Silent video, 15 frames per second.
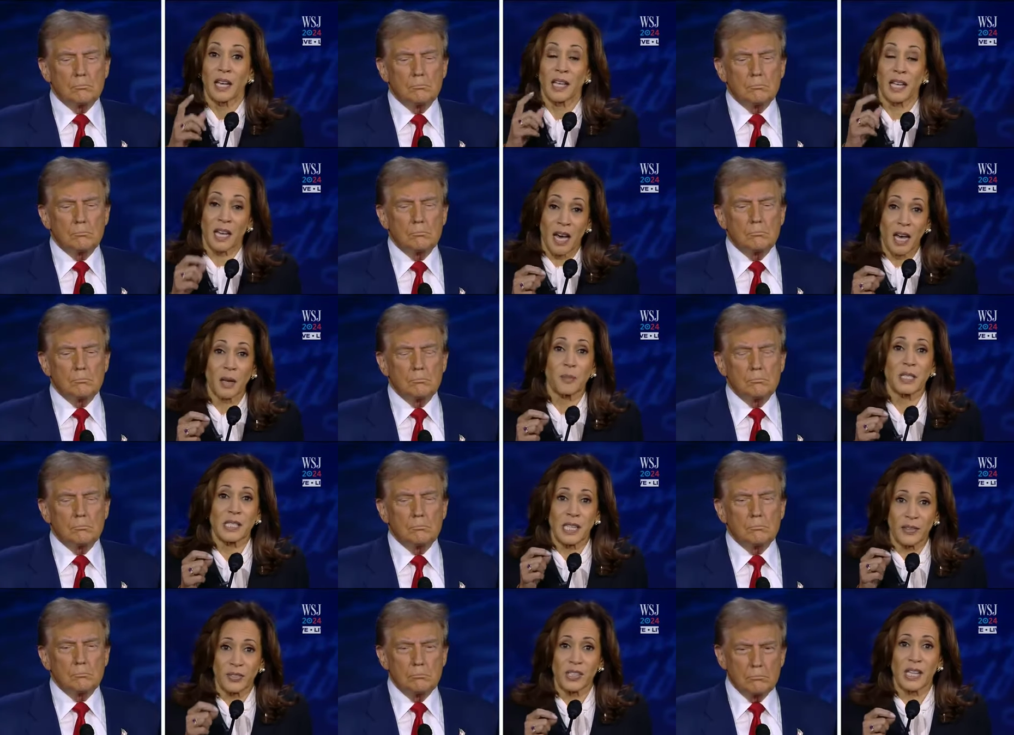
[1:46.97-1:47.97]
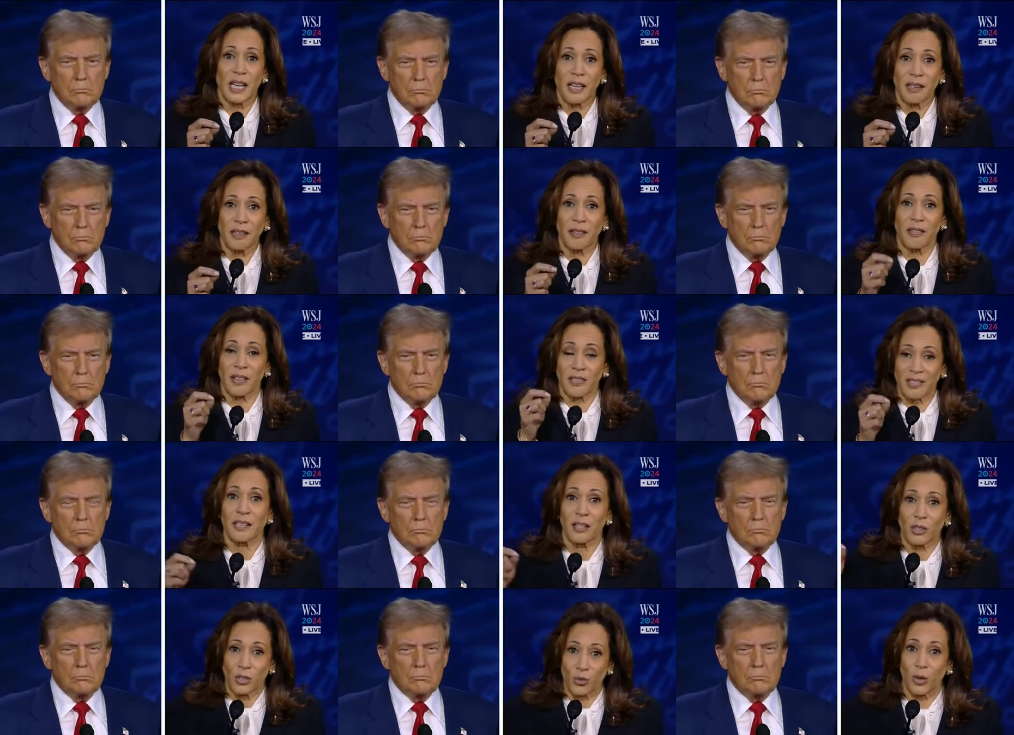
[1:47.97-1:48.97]
Speaker 1: Economists have said that
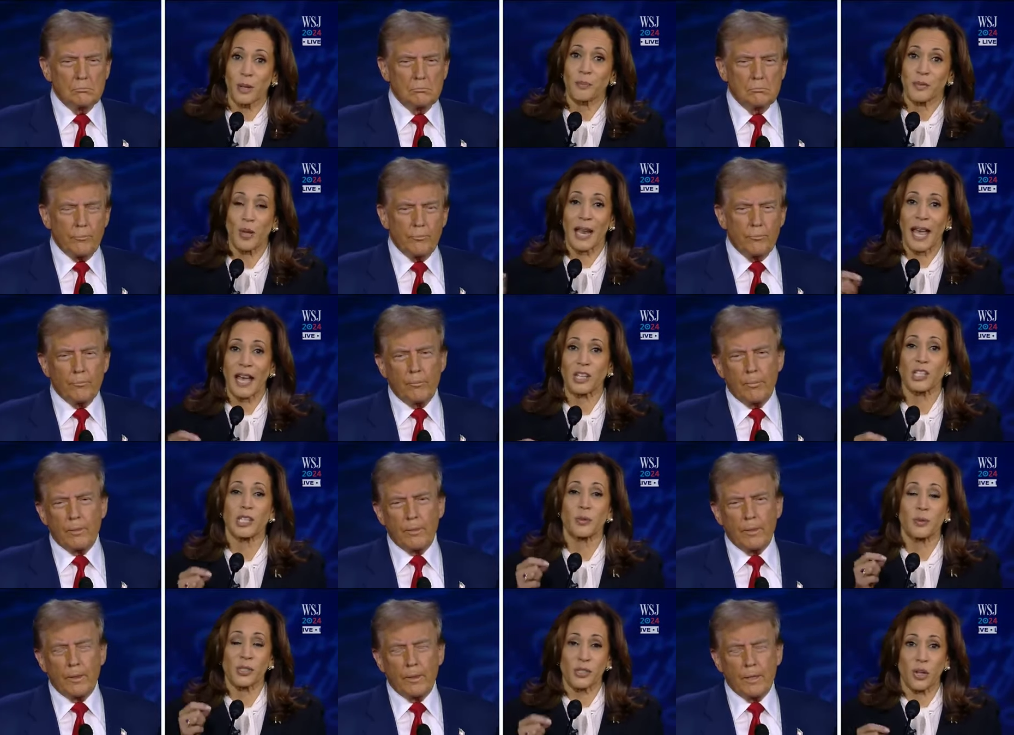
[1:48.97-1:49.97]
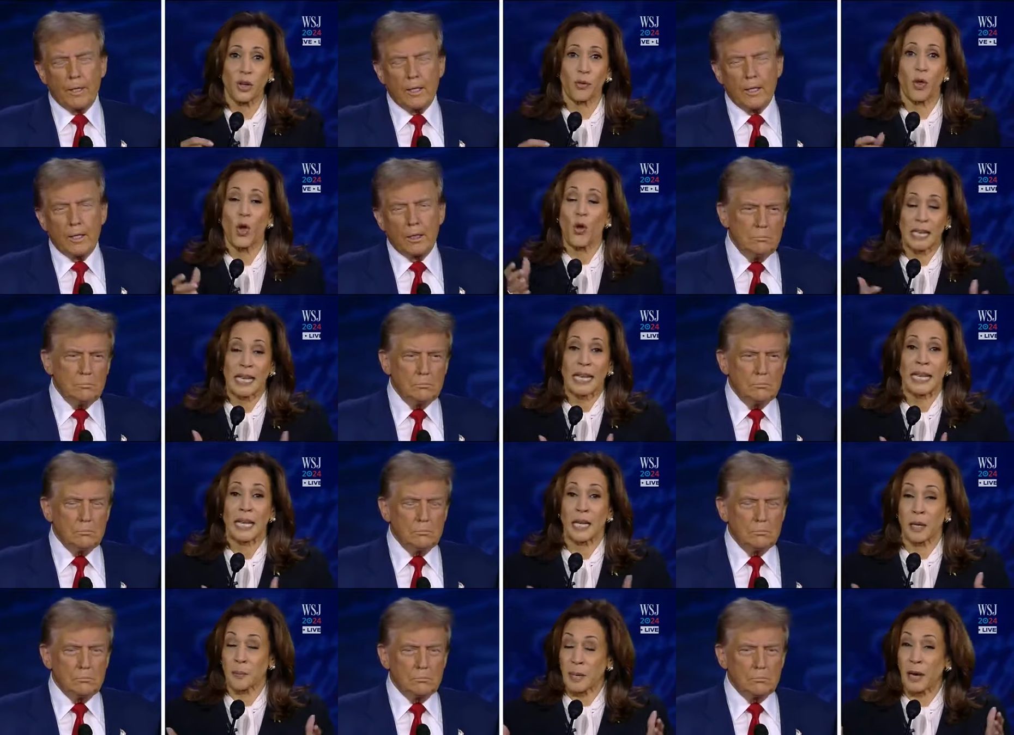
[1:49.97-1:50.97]
Trump would actually result
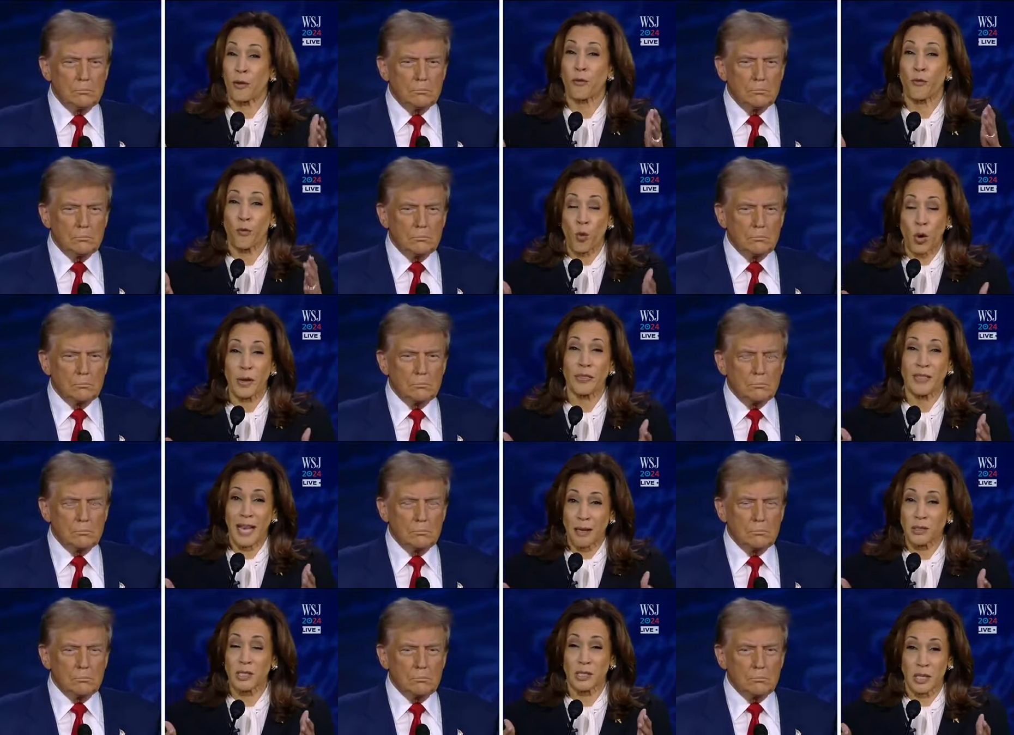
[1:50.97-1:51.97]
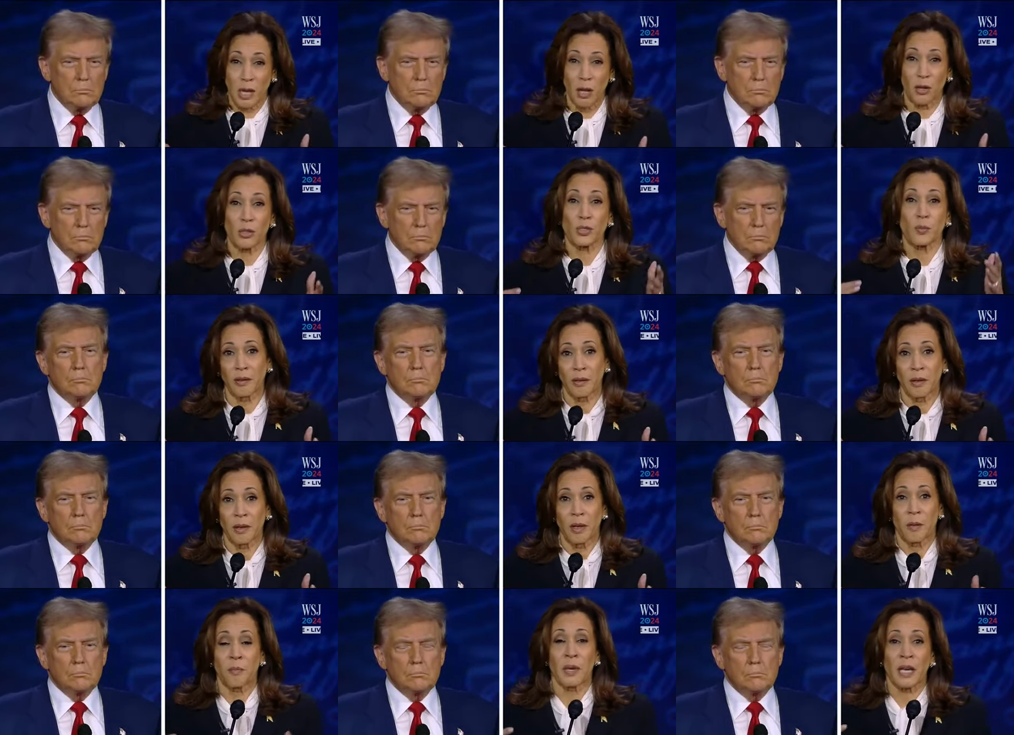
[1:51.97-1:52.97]
in about $4,000
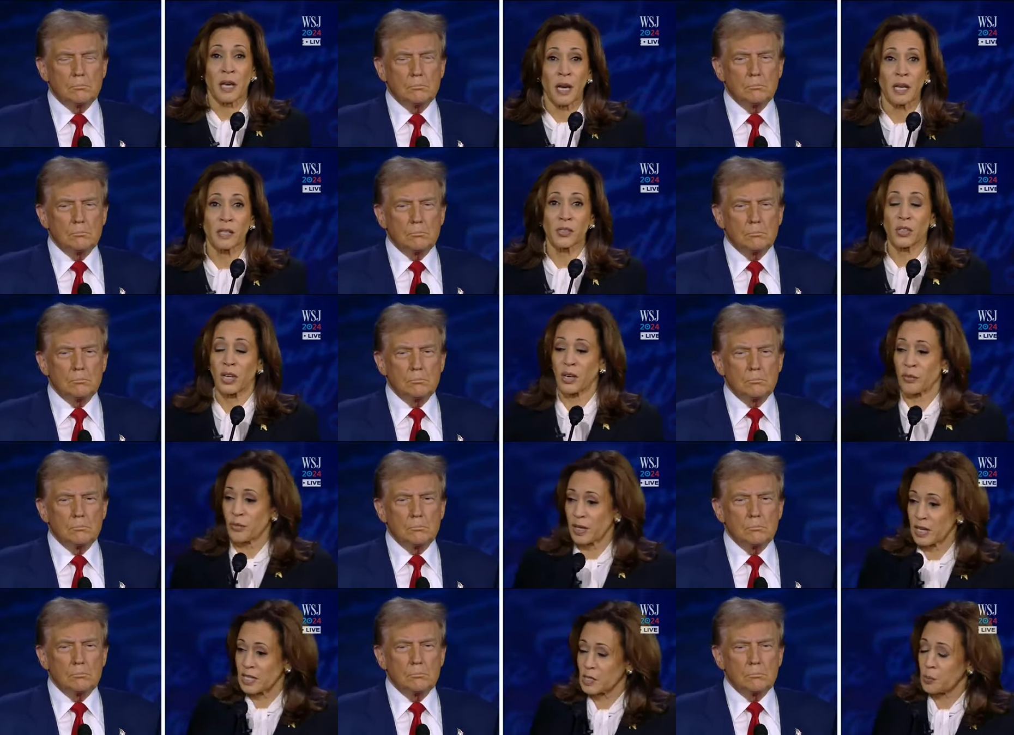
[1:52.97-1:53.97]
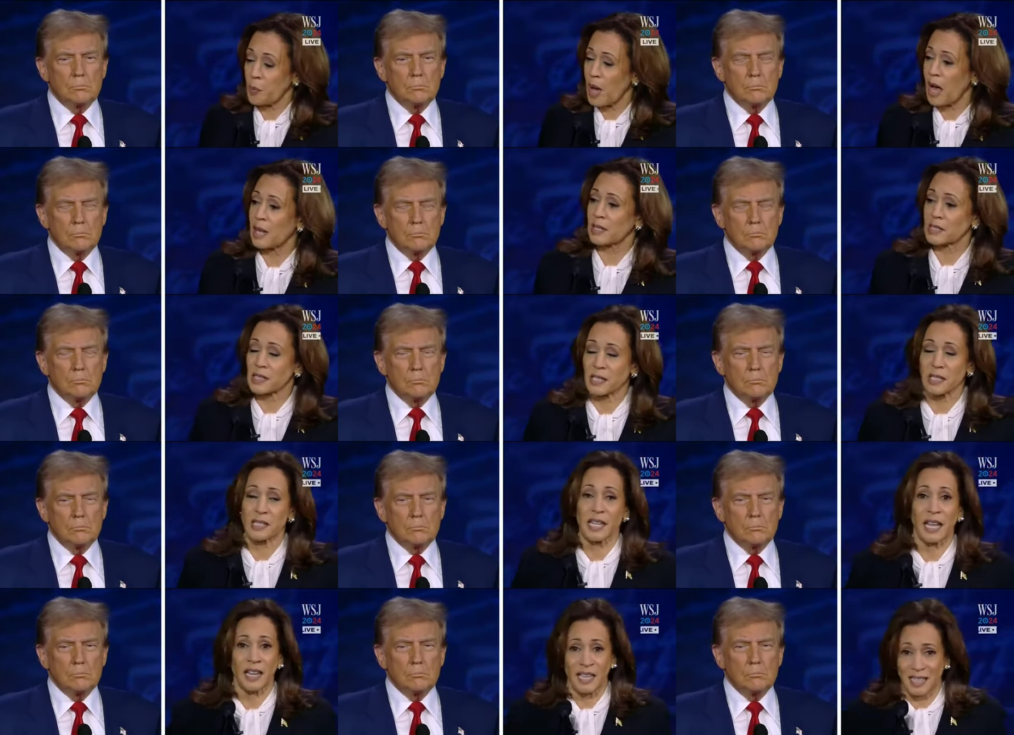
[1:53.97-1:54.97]
because of his policies
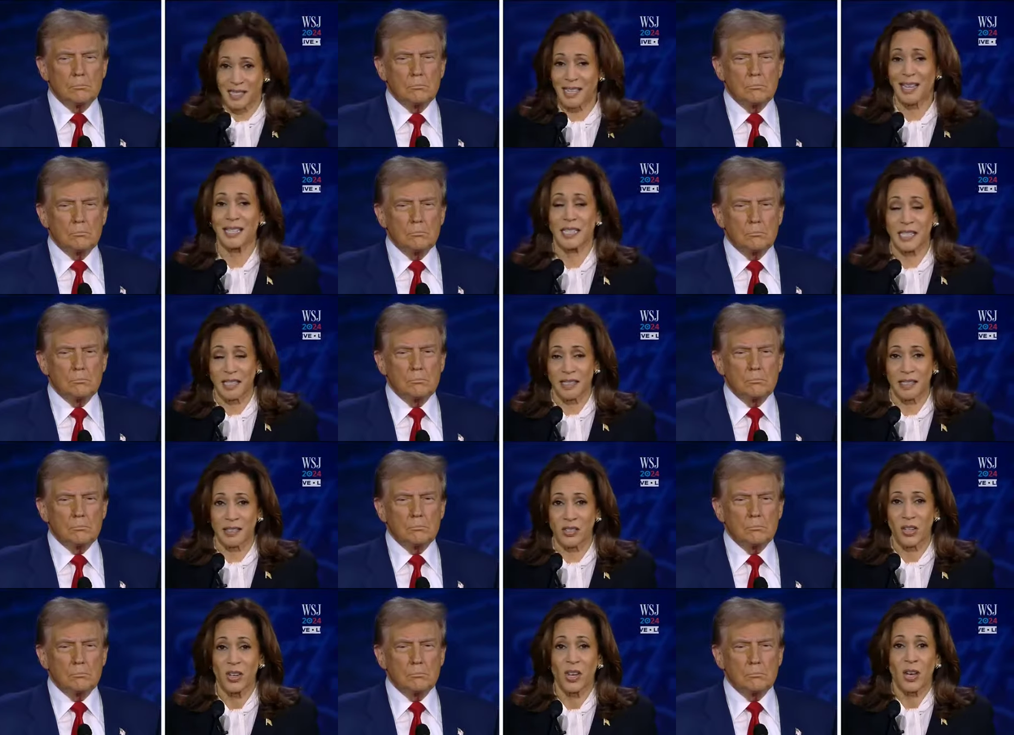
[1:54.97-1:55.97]
and his ideas